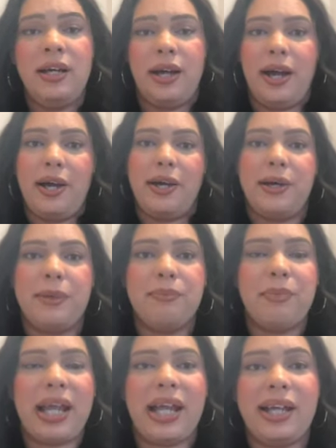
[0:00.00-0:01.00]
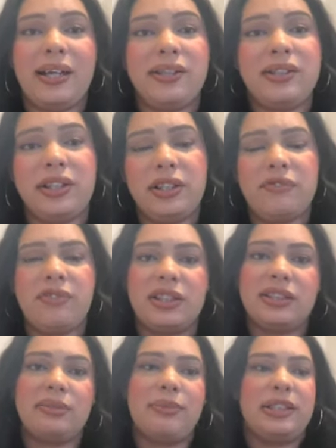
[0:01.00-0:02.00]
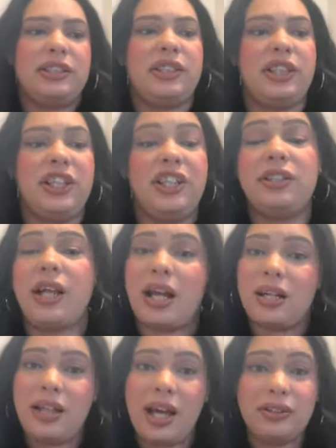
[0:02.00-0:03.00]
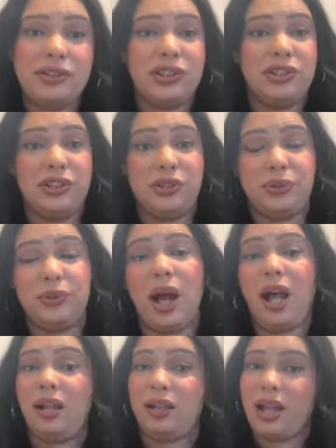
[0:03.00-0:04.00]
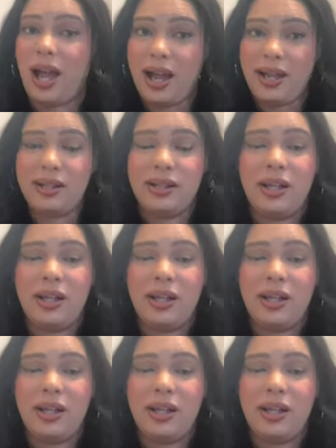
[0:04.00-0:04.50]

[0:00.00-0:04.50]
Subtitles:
And during the first semester, you're not allowed to do a lot.